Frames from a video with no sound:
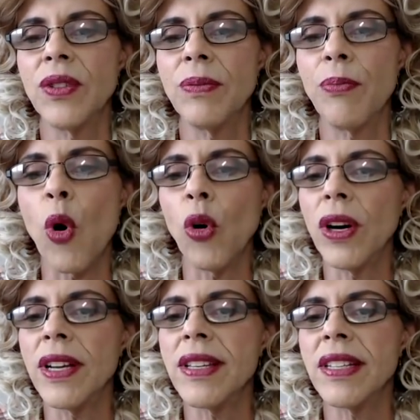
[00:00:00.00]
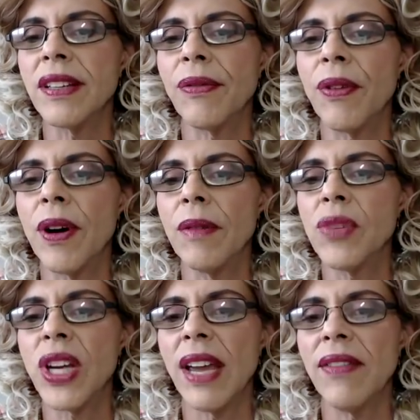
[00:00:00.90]
porous from
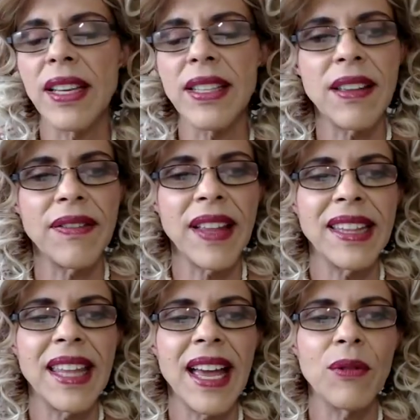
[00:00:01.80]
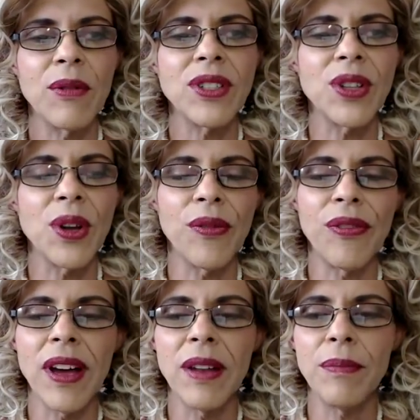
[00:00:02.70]
shaving and stuff like that, which is no fun.